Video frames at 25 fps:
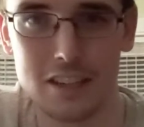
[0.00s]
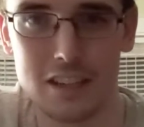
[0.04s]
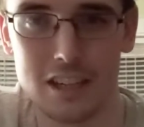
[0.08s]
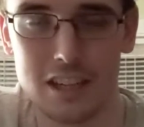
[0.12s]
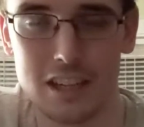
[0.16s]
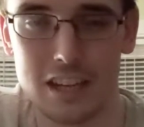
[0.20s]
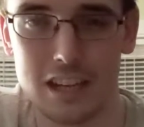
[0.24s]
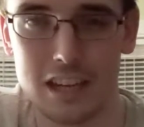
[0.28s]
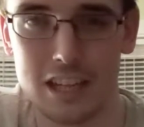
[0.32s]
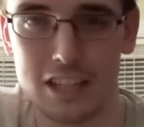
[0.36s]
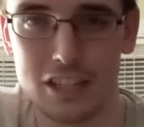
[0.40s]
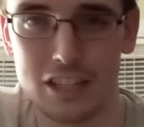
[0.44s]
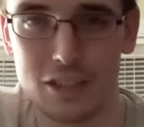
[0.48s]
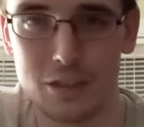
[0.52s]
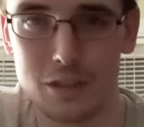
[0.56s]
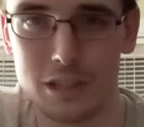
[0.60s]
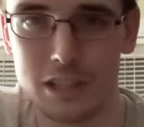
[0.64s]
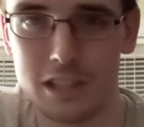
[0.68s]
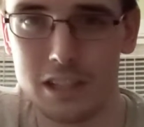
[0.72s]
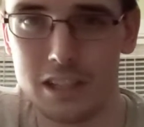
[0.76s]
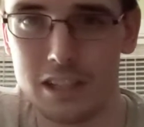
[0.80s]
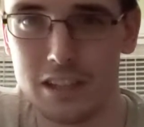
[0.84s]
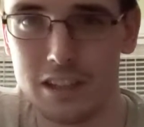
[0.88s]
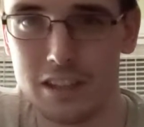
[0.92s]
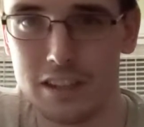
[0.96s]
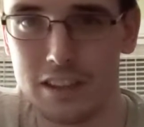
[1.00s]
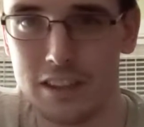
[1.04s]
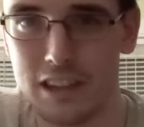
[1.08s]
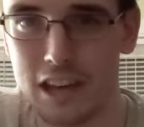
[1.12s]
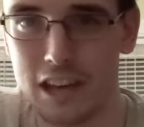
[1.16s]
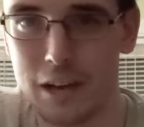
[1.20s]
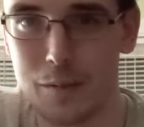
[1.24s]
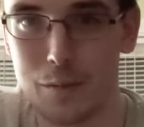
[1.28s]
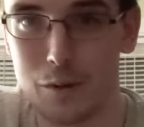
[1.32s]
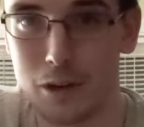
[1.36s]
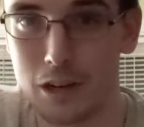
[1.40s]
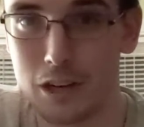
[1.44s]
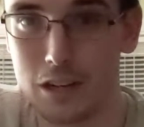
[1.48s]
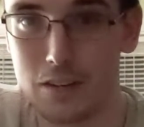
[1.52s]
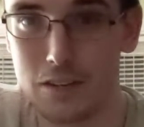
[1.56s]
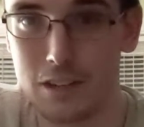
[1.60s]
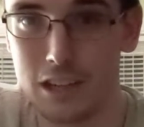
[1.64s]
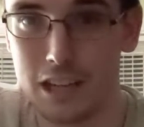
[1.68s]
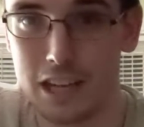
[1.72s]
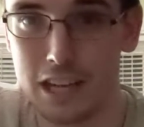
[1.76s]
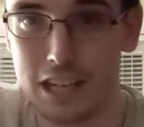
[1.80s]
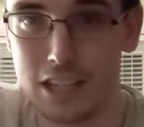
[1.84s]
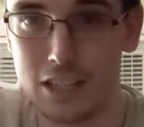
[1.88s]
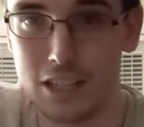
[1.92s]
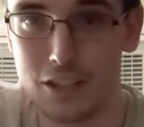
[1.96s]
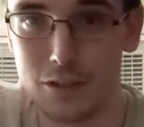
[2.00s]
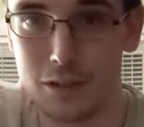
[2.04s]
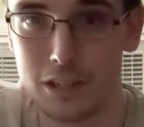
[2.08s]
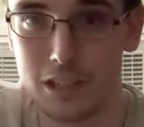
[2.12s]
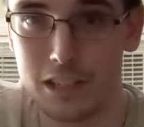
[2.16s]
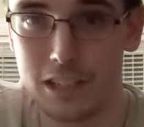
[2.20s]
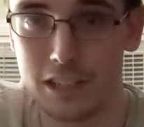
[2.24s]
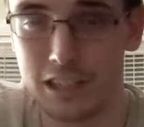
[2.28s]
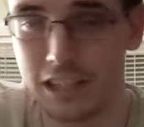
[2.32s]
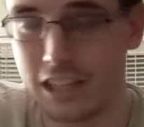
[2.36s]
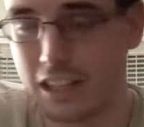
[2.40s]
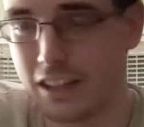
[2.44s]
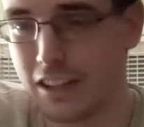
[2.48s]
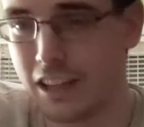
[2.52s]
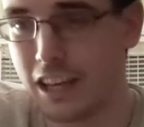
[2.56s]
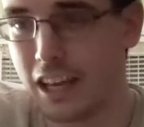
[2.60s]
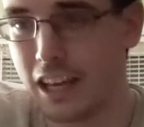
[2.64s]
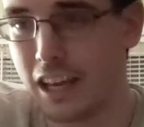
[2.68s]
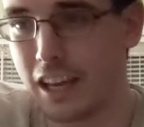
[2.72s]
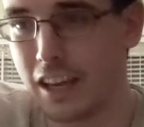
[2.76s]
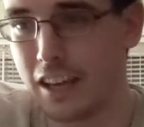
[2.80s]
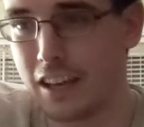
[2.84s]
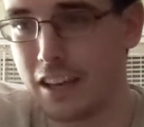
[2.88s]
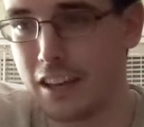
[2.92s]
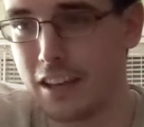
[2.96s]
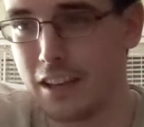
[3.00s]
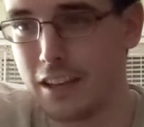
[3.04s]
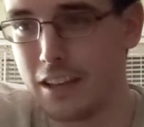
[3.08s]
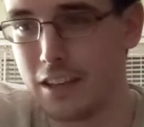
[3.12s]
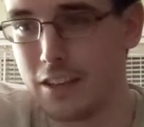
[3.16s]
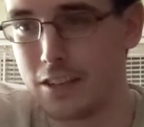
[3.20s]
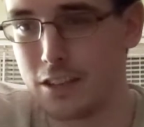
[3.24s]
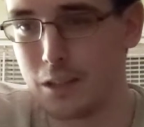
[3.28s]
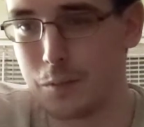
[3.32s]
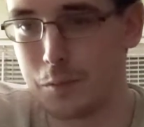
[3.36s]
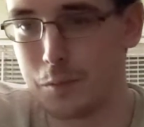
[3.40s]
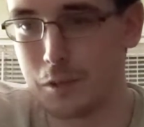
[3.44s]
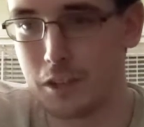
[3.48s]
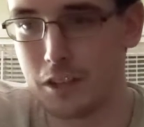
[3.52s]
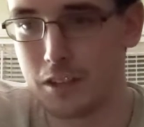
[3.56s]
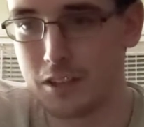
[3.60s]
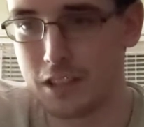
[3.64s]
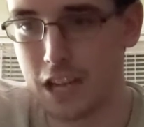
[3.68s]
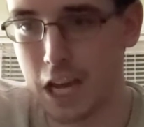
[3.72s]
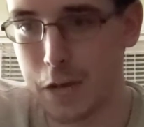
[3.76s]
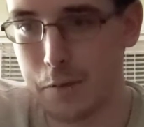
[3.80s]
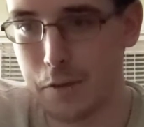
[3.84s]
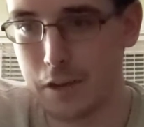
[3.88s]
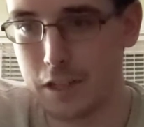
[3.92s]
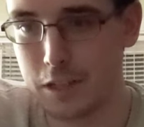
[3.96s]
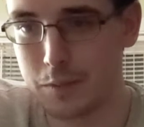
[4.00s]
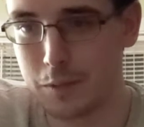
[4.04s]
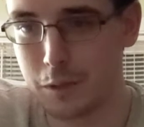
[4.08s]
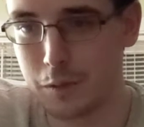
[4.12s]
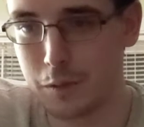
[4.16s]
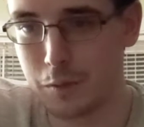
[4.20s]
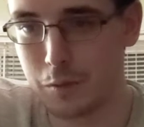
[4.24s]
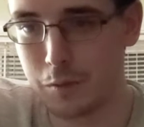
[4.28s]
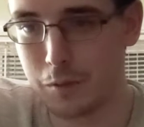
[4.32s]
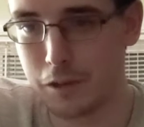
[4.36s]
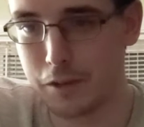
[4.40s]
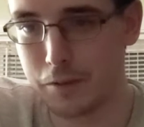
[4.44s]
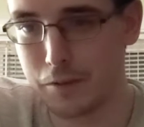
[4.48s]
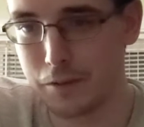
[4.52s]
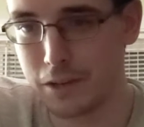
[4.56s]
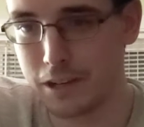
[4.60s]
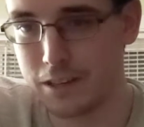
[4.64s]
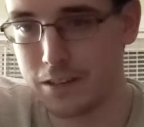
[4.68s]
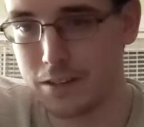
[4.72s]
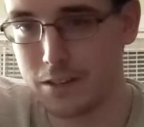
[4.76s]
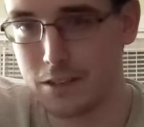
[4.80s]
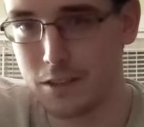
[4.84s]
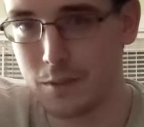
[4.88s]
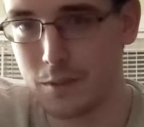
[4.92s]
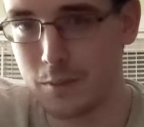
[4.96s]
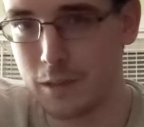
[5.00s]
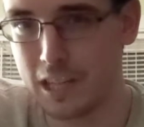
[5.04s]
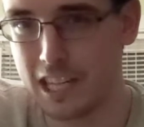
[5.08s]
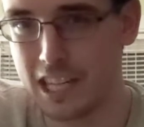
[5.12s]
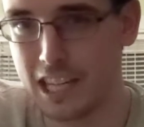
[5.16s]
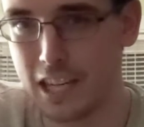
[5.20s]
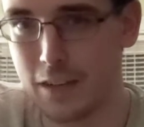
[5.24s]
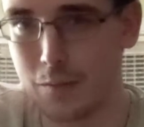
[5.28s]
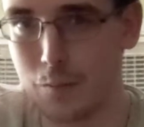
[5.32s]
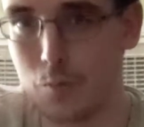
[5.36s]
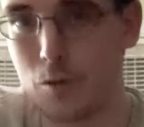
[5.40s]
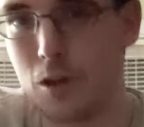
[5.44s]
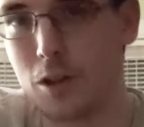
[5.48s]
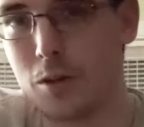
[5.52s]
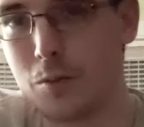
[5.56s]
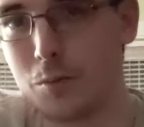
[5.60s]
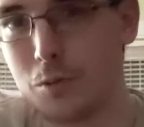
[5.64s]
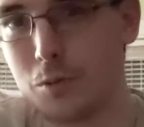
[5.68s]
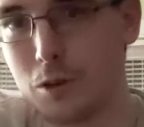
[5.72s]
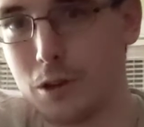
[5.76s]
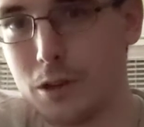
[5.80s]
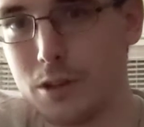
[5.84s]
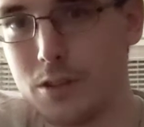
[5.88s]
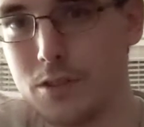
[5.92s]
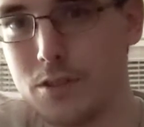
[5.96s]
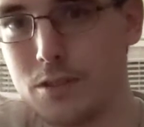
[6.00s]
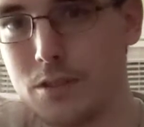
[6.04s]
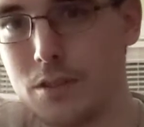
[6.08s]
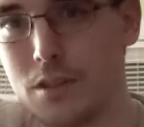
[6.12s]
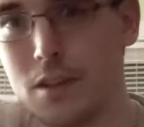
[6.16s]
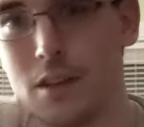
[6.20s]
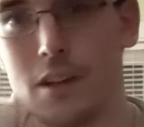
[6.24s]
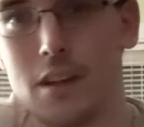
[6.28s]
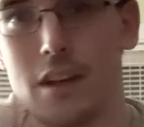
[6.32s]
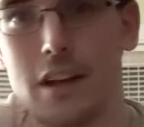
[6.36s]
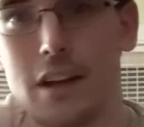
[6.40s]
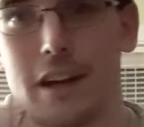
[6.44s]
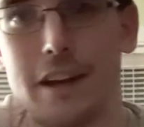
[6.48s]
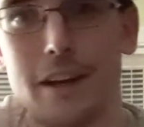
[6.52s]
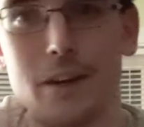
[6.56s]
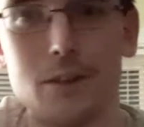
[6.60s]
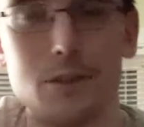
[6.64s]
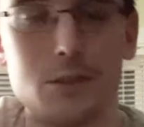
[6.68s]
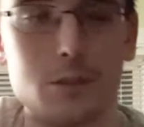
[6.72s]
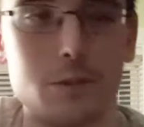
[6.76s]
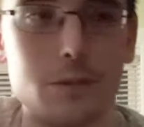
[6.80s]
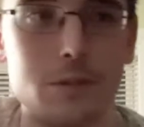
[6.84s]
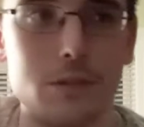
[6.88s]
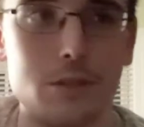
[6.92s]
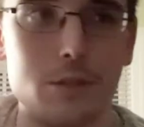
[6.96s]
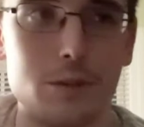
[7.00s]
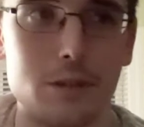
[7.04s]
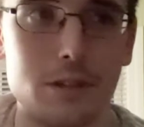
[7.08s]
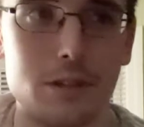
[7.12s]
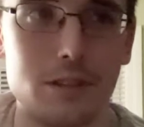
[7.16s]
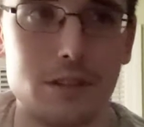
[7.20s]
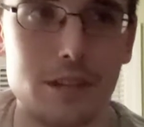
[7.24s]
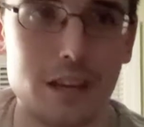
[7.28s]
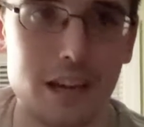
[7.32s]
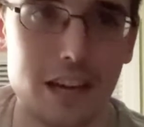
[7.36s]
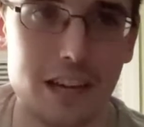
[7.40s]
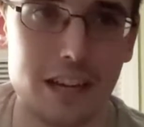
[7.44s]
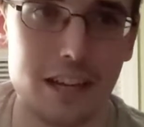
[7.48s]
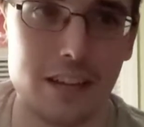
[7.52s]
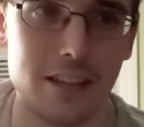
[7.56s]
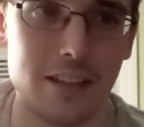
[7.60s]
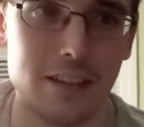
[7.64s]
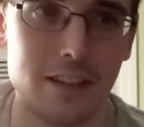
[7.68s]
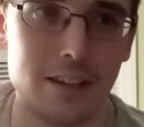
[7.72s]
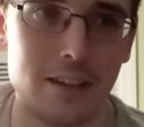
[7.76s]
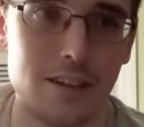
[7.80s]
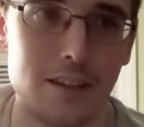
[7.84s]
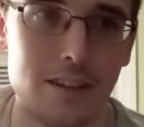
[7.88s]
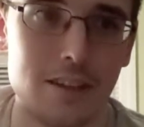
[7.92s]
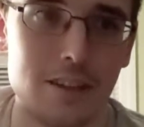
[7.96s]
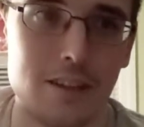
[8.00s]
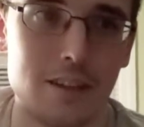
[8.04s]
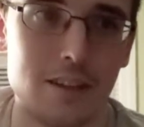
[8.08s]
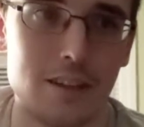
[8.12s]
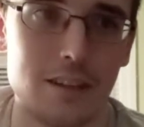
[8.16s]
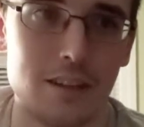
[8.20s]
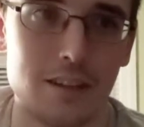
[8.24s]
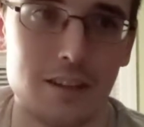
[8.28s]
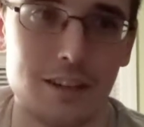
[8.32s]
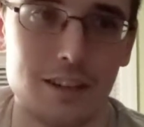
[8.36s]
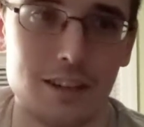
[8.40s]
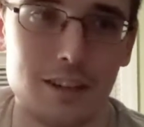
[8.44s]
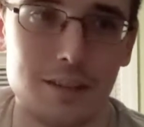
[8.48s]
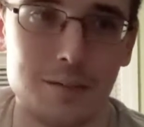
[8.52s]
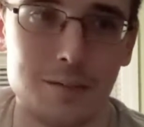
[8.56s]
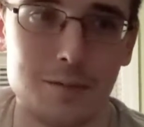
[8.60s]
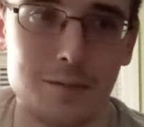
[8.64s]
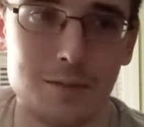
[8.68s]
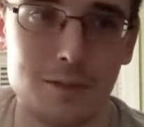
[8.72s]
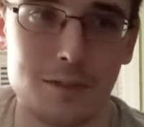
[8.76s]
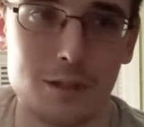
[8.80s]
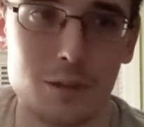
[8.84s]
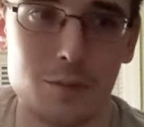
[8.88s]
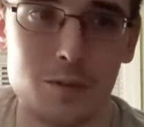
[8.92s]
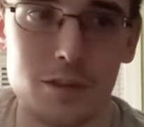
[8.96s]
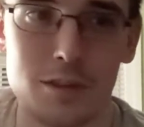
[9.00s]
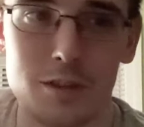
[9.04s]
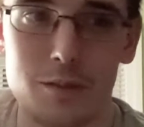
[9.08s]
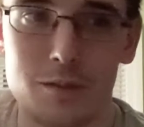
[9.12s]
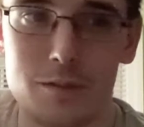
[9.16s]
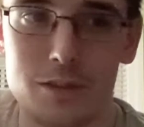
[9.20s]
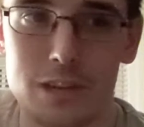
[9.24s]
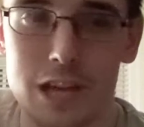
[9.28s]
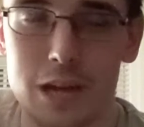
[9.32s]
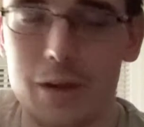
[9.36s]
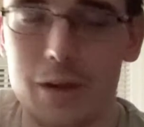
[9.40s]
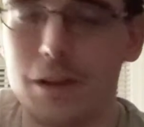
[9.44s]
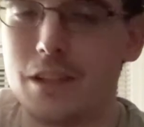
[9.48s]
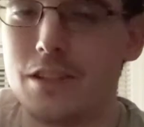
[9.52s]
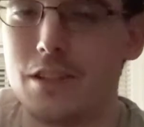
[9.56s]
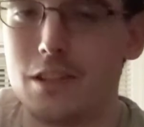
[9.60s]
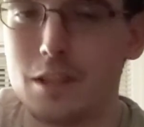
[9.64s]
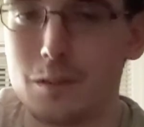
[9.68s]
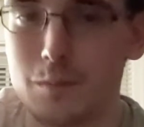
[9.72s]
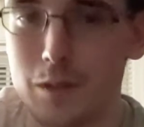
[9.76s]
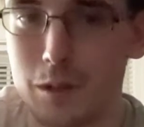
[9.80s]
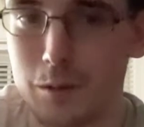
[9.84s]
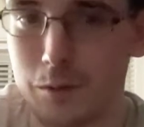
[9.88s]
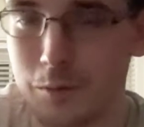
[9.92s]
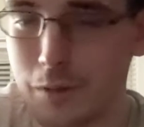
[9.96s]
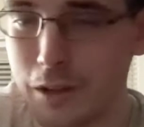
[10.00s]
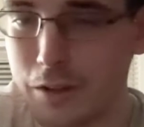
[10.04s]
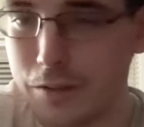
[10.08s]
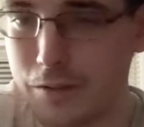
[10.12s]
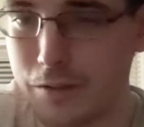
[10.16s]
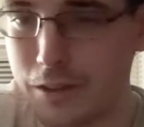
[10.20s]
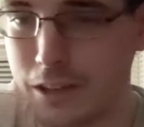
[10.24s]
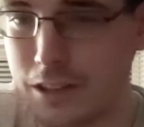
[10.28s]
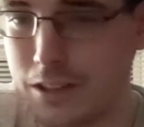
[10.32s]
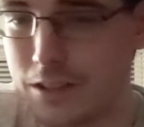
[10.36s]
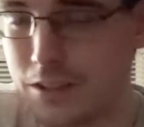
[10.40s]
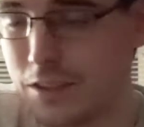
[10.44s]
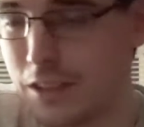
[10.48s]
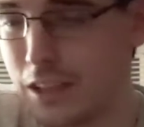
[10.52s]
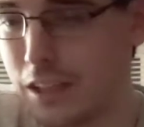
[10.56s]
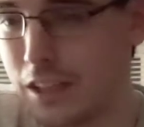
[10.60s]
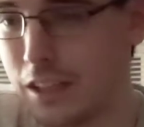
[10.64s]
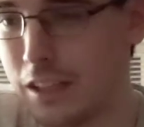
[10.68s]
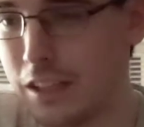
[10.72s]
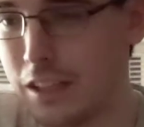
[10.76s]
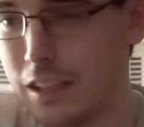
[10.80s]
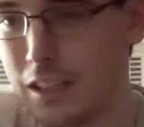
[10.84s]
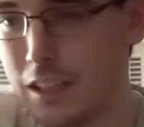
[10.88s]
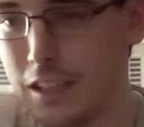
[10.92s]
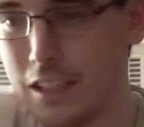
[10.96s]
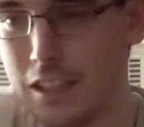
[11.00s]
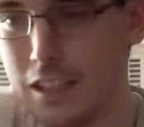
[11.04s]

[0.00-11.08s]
that I enjoyed. That part of it I enjoyed, and like some of the time I spent with my friends, depending on what it was, I also enjoyed that. Some of the time I did spend with my friends, I